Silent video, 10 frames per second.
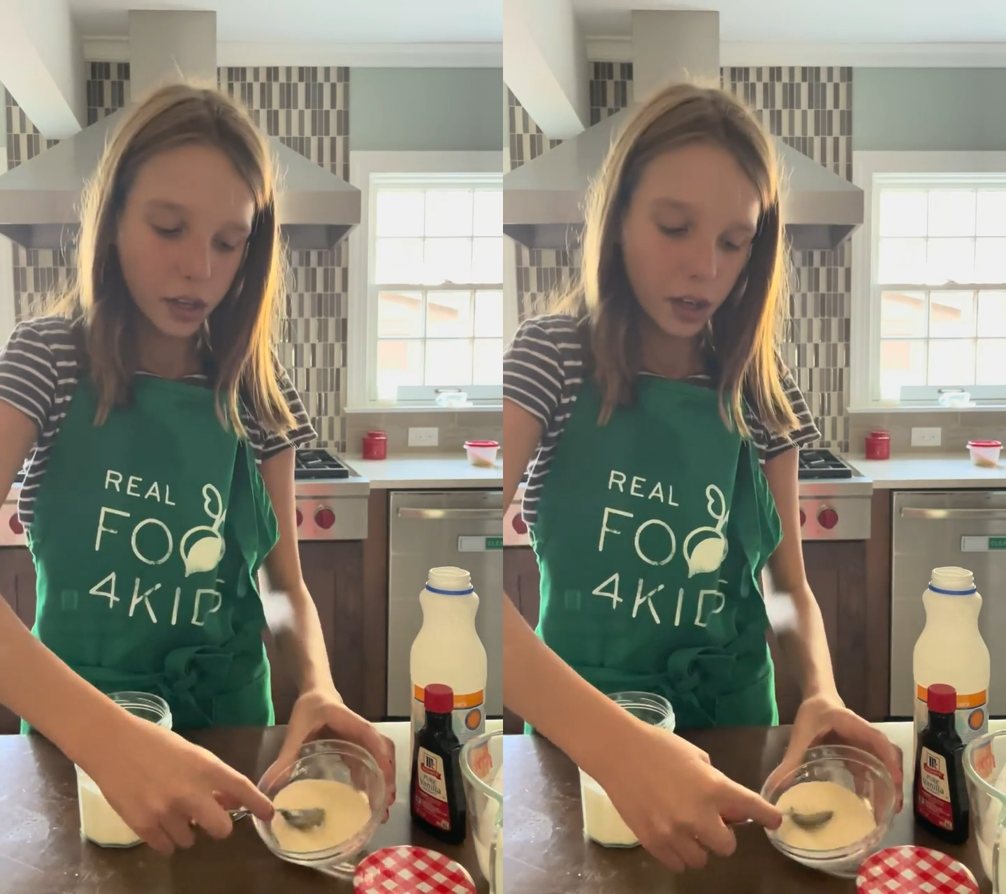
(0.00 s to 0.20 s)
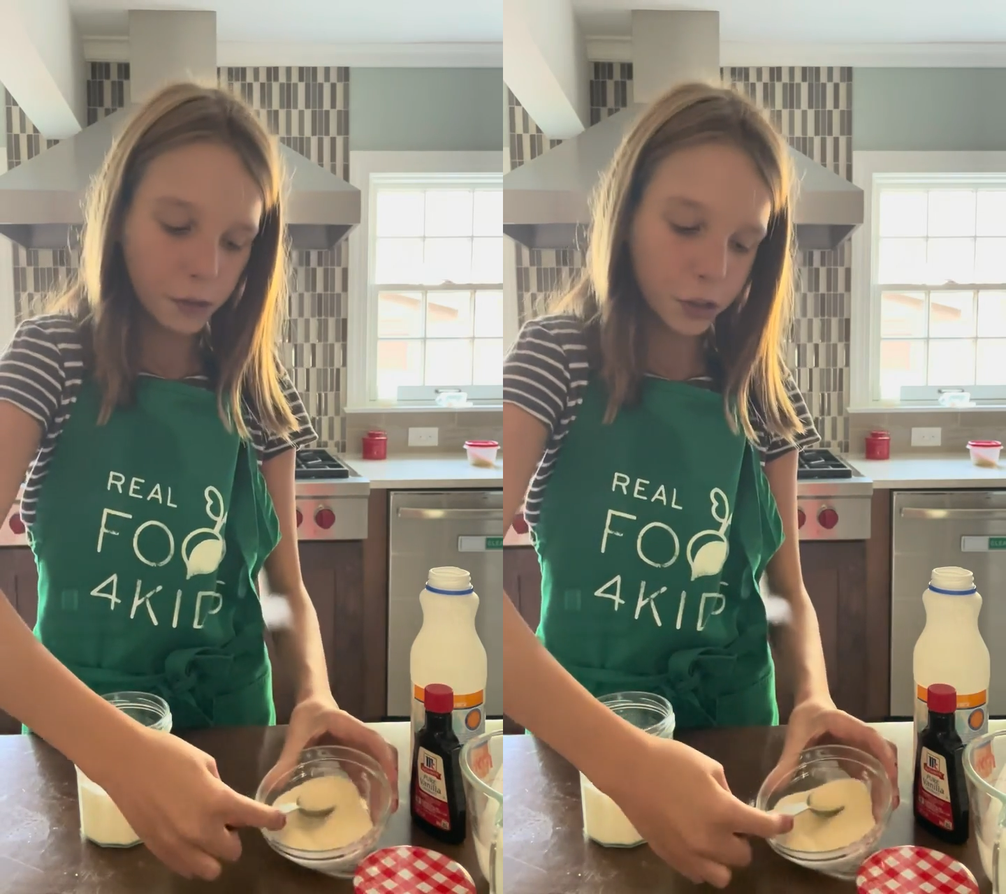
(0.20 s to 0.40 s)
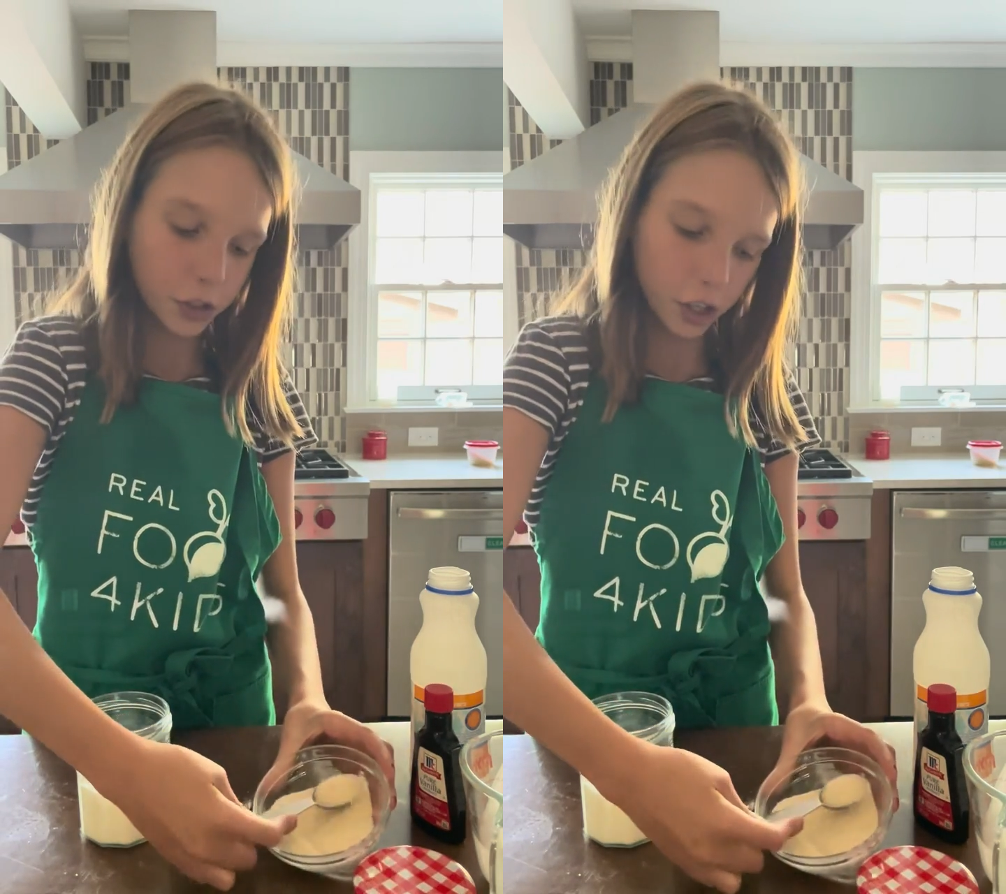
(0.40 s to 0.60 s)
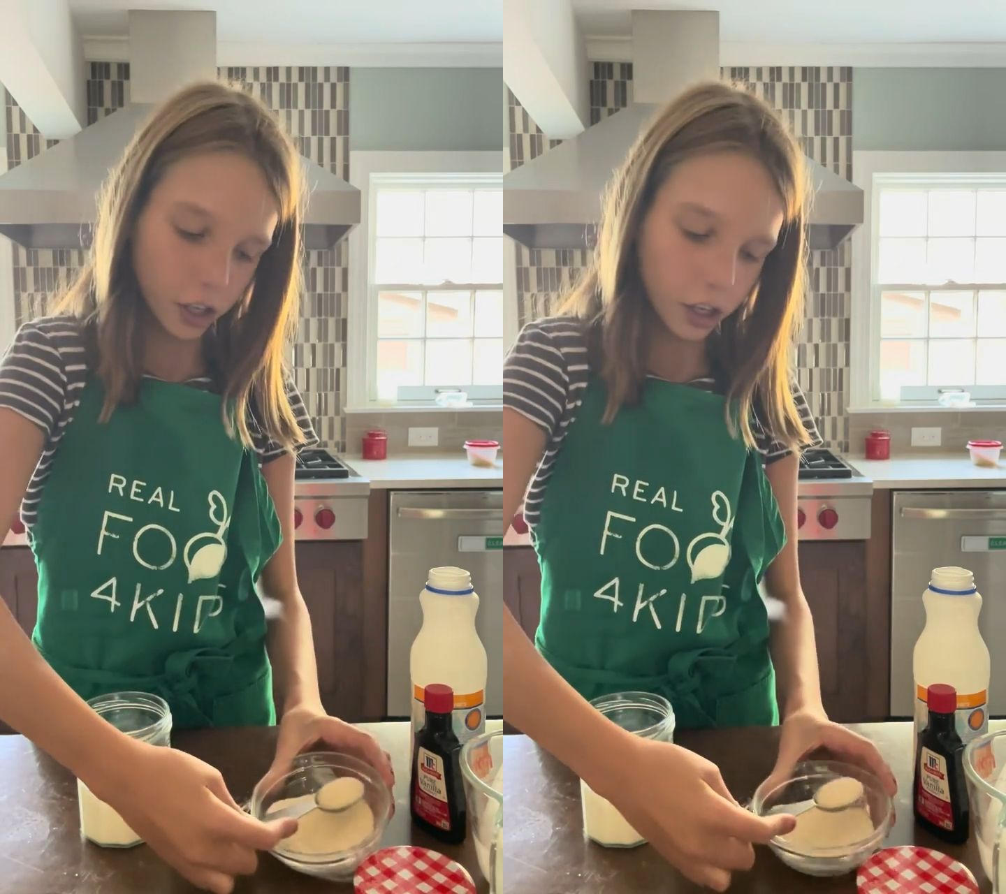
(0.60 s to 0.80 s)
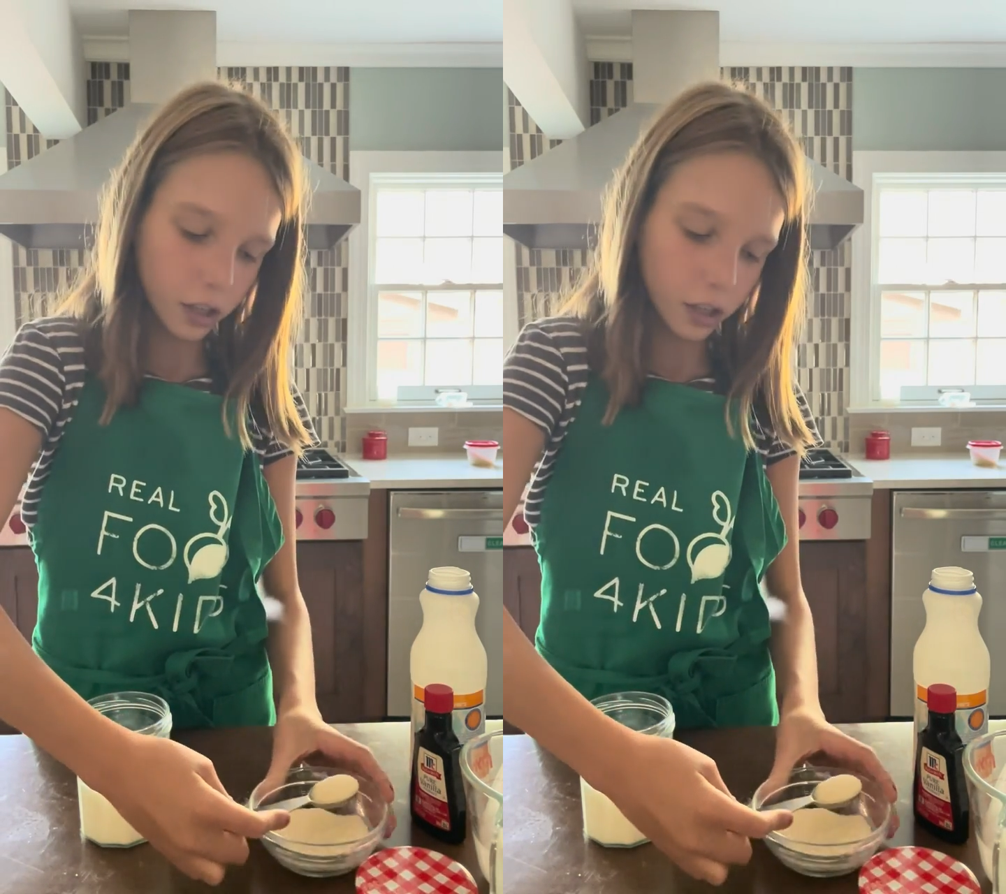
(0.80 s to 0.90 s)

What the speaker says: of sugar,